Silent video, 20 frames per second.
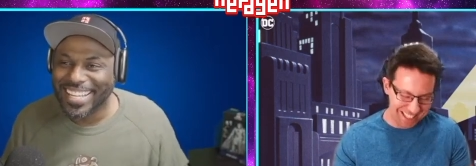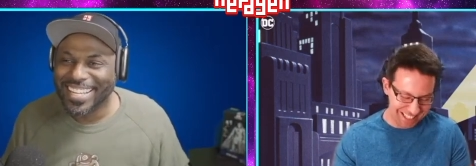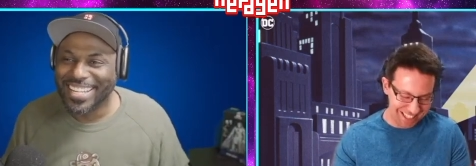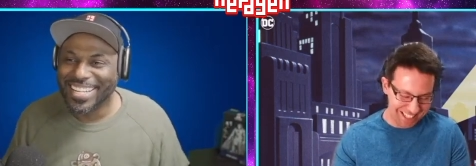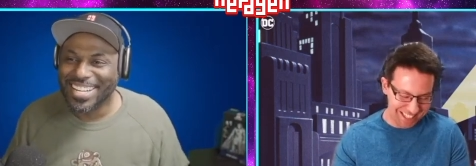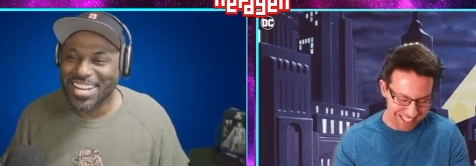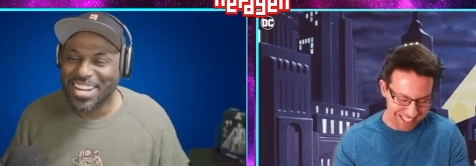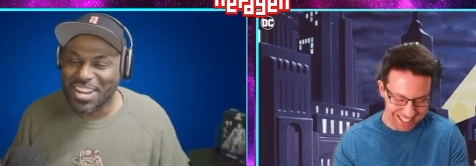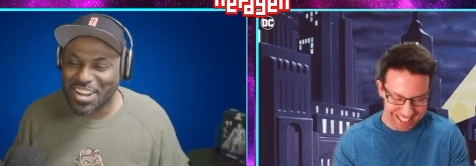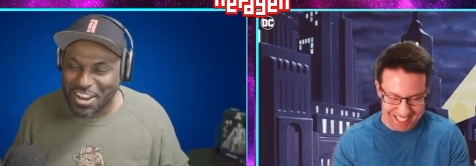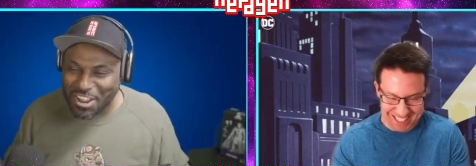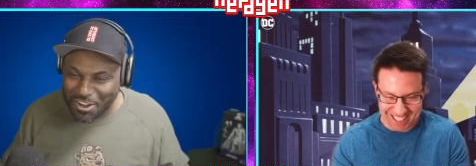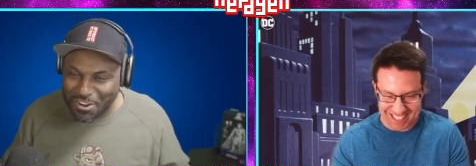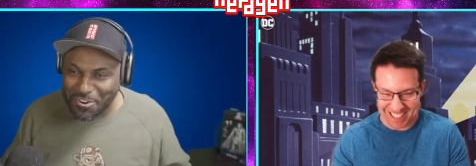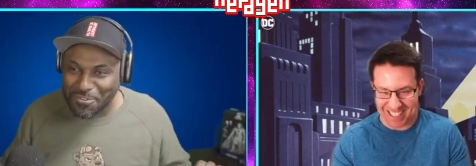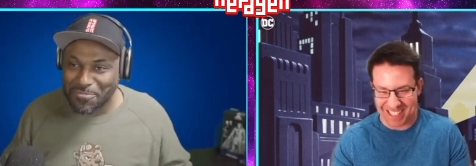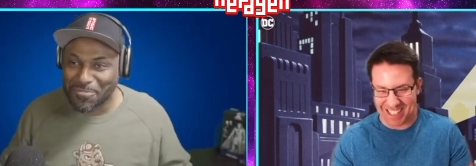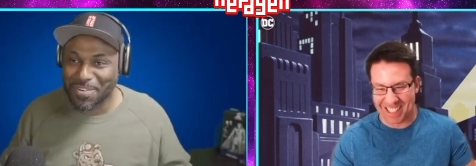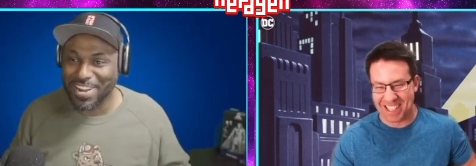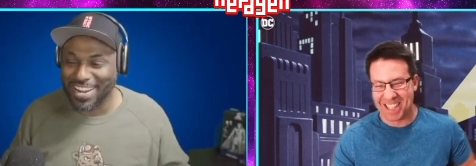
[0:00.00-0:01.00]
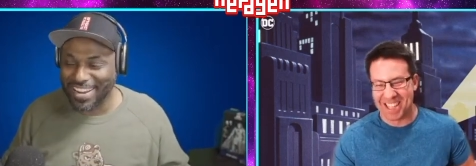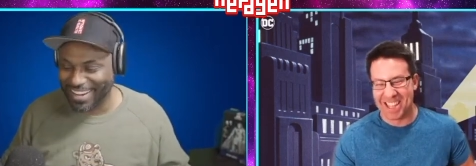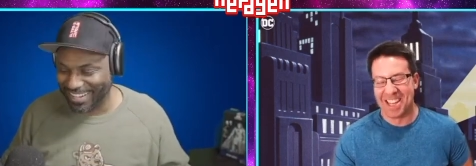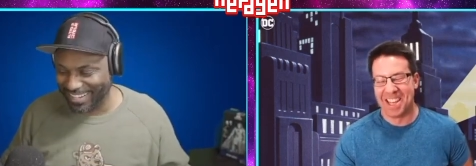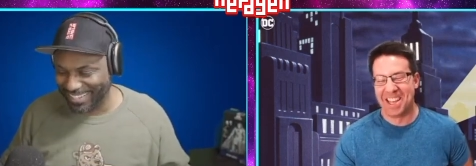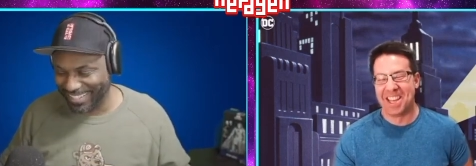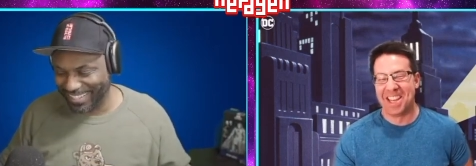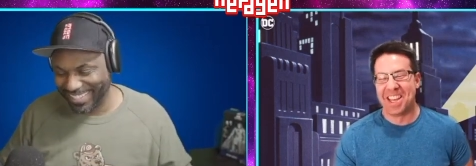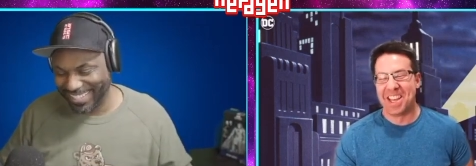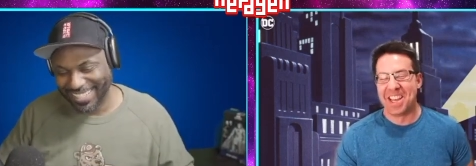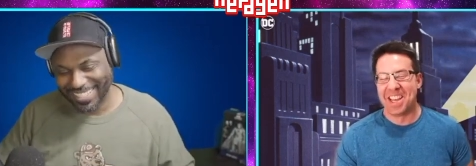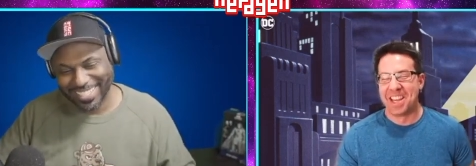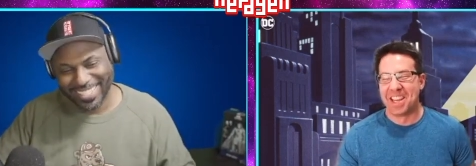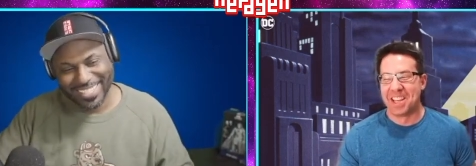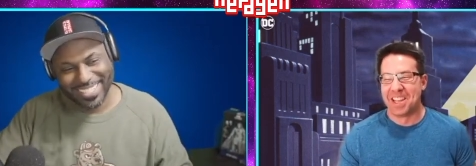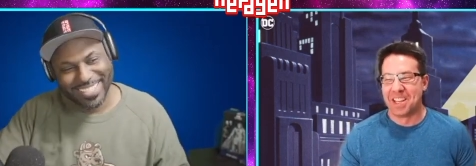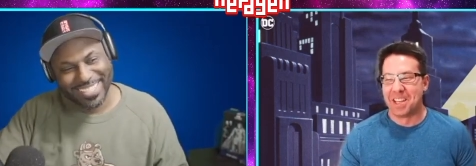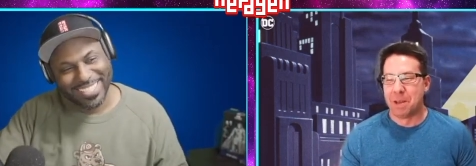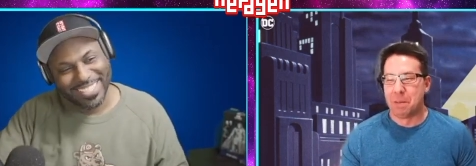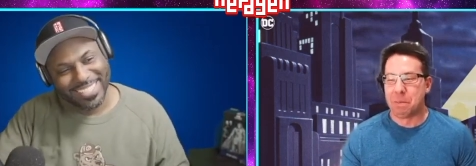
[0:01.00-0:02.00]
Speaker 1: Nowhere.
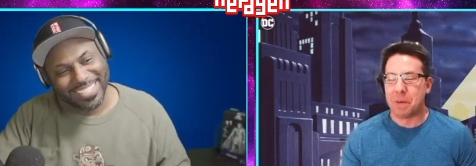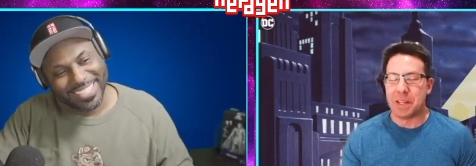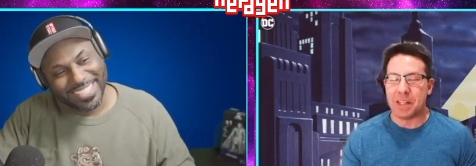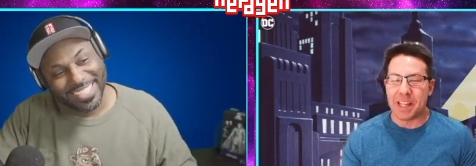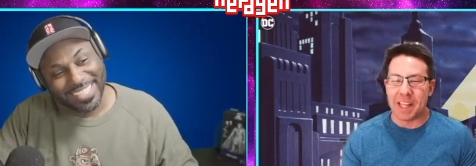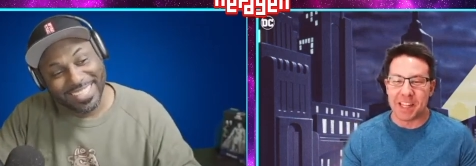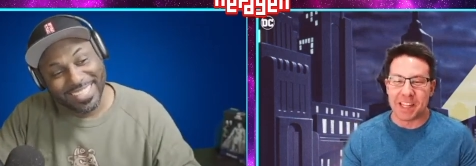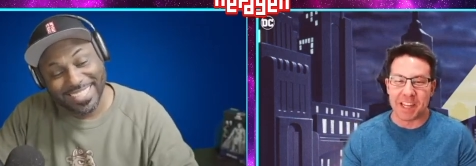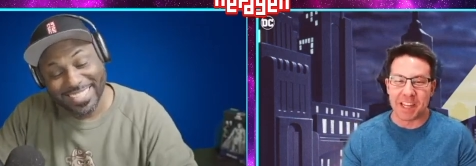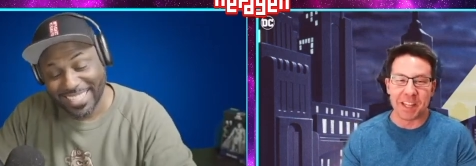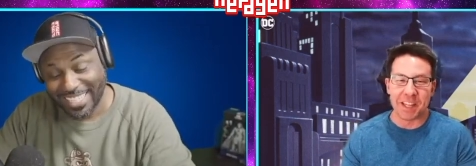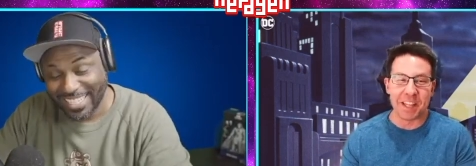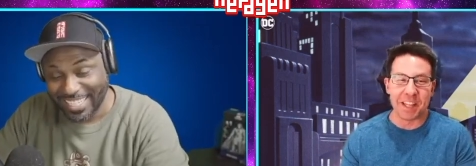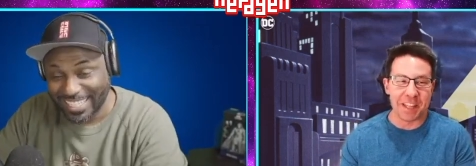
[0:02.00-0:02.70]
Speaker 2: But then the other